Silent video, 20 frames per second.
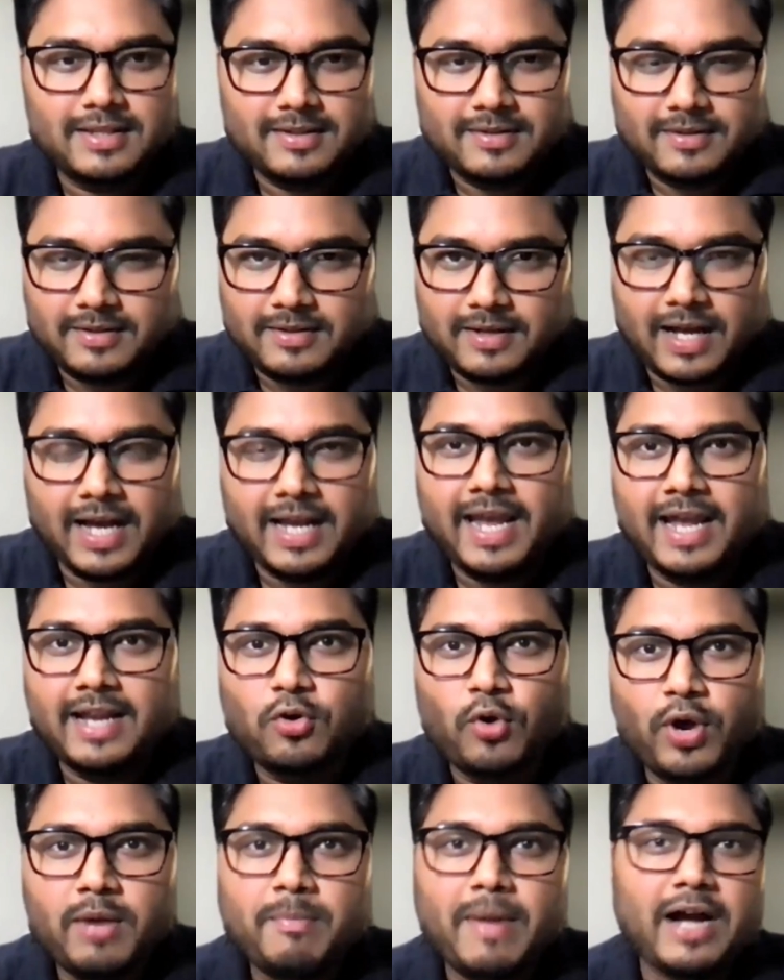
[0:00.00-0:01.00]
again,
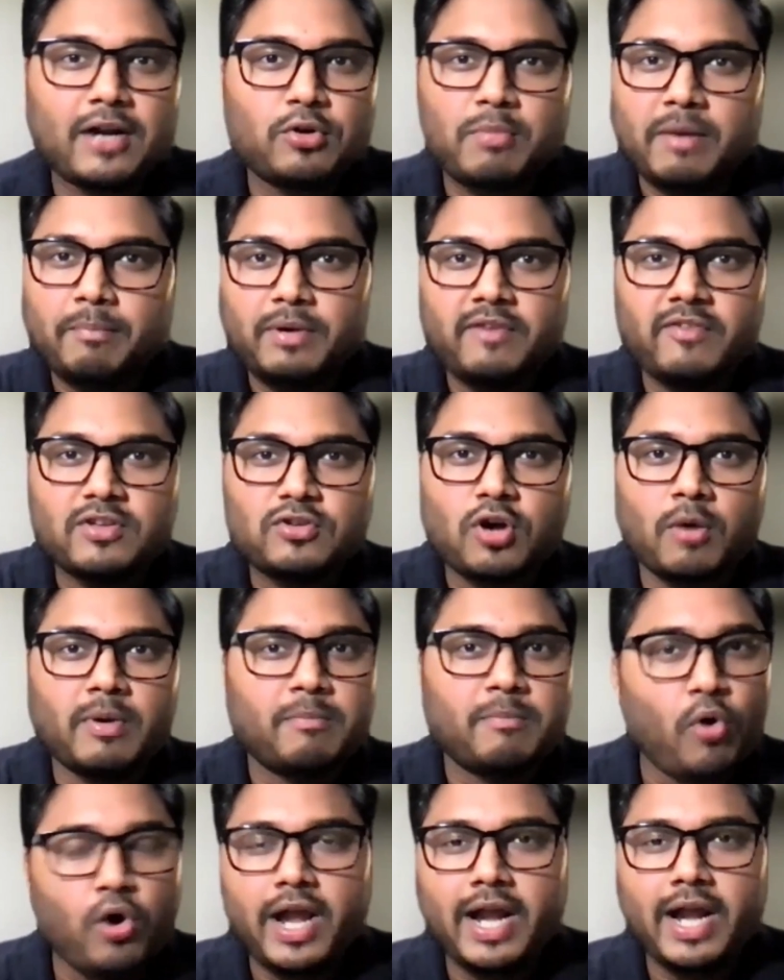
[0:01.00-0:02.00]
going back to my previous comment,
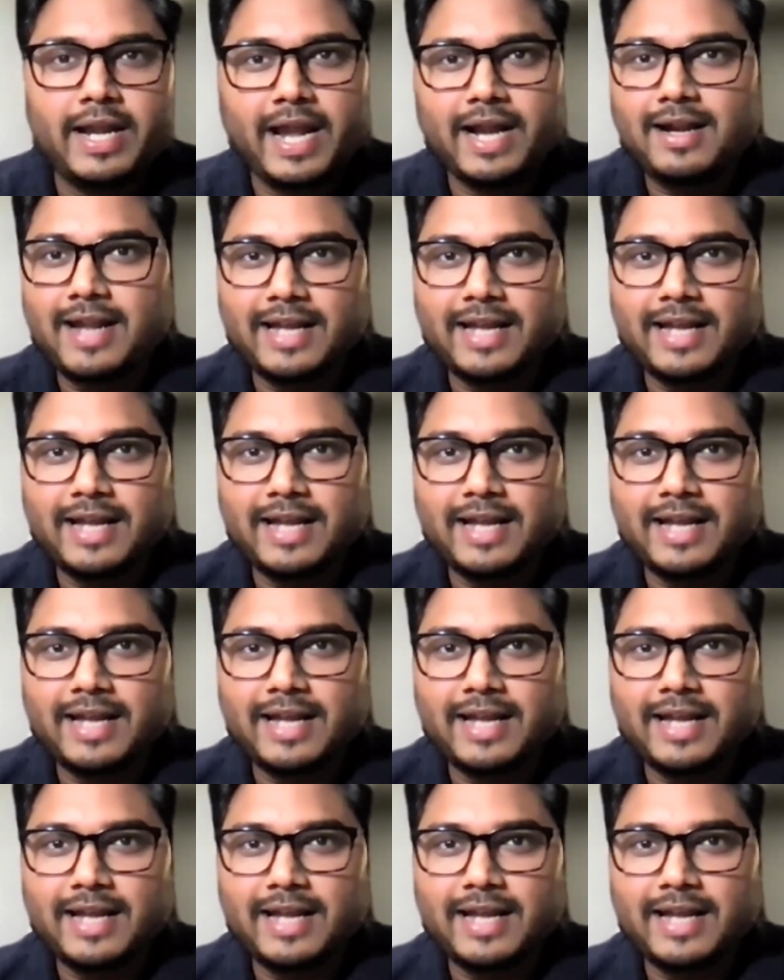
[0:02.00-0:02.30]
book a date.